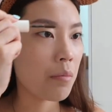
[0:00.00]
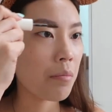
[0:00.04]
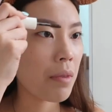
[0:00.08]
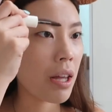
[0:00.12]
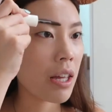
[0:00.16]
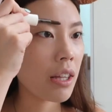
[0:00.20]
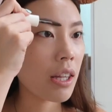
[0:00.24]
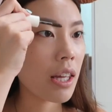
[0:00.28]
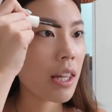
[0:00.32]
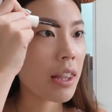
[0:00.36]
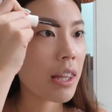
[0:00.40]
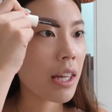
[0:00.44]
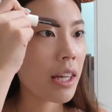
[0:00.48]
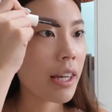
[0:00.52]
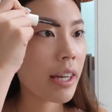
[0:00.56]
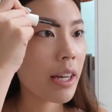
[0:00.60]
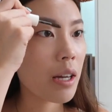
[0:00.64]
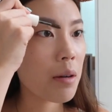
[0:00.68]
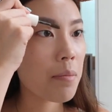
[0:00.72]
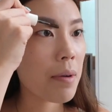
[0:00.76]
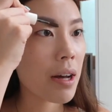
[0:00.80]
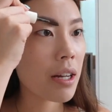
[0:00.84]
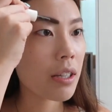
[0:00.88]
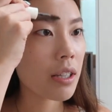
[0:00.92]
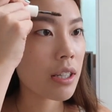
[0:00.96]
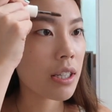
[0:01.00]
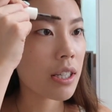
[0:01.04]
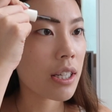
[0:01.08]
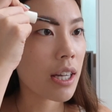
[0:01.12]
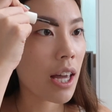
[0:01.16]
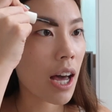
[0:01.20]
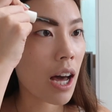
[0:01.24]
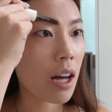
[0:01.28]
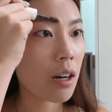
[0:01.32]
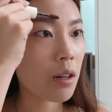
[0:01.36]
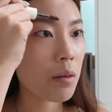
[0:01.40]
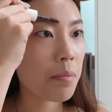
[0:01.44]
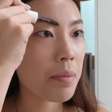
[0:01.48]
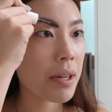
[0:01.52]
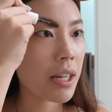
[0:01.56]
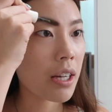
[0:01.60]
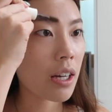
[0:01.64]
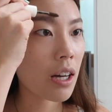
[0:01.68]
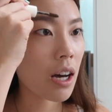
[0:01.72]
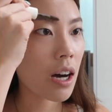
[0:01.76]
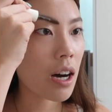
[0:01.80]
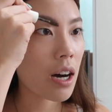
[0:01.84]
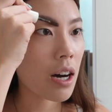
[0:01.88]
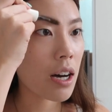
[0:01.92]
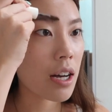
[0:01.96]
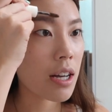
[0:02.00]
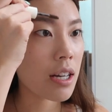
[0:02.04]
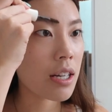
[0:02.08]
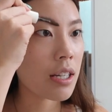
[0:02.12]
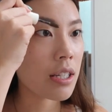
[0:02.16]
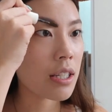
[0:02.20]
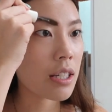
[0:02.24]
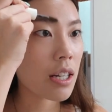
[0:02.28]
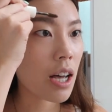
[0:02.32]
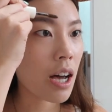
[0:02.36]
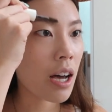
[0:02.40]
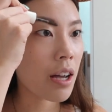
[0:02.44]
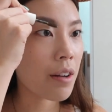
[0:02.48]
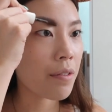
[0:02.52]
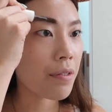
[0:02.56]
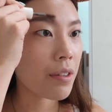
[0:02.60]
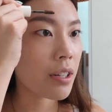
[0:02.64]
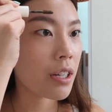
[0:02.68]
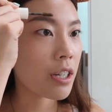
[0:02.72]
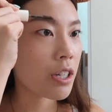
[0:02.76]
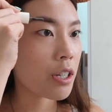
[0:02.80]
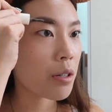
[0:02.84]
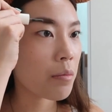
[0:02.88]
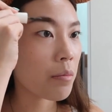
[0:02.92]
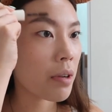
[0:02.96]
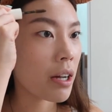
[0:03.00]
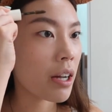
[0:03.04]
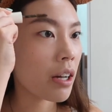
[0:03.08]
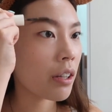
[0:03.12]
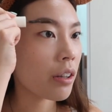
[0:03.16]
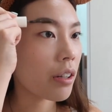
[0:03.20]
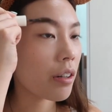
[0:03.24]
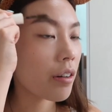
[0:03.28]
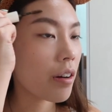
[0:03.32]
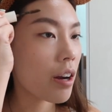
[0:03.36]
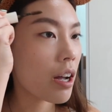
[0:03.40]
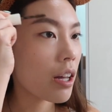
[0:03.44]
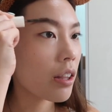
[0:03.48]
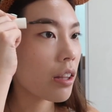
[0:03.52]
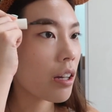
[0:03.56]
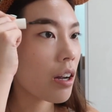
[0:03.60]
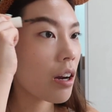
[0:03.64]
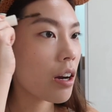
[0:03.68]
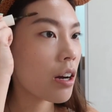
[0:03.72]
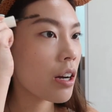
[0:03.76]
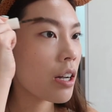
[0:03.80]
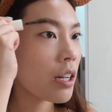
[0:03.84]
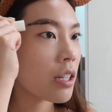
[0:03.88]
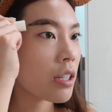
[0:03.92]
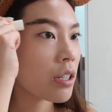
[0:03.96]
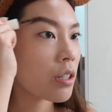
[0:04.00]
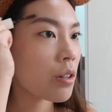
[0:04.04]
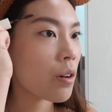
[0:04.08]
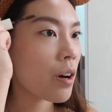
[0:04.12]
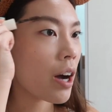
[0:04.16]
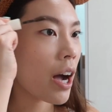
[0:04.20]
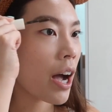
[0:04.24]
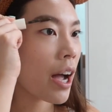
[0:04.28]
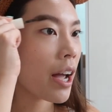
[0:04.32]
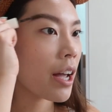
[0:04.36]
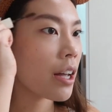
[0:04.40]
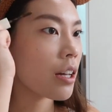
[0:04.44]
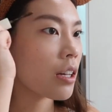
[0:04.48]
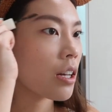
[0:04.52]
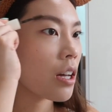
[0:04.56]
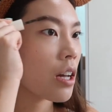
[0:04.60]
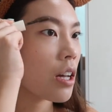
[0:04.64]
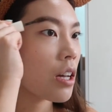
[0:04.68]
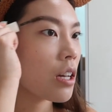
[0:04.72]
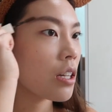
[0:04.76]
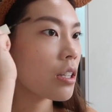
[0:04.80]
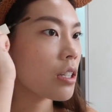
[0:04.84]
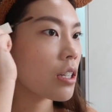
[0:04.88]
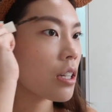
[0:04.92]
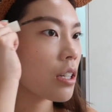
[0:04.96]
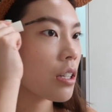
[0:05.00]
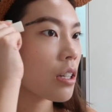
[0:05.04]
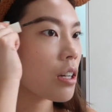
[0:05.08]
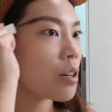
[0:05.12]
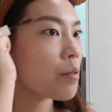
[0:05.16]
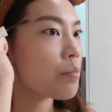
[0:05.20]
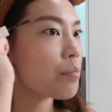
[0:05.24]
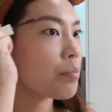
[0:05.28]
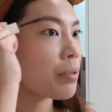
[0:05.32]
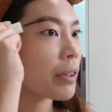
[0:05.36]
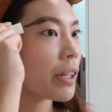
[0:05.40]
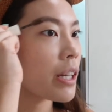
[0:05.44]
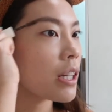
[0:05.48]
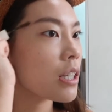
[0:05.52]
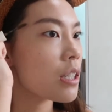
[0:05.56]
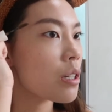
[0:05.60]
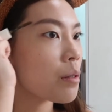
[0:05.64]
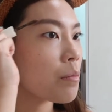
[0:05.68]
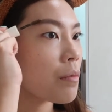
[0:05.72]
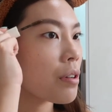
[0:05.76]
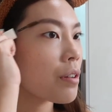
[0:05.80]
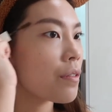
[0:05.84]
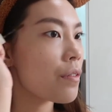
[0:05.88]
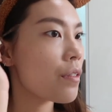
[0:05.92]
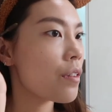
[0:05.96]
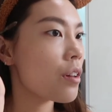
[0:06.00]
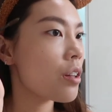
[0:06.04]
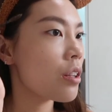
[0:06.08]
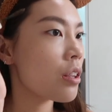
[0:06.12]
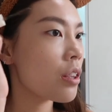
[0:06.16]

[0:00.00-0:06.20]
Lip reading: mainly thinking about Seattle because I finished my undergrad there, and so I did complete some of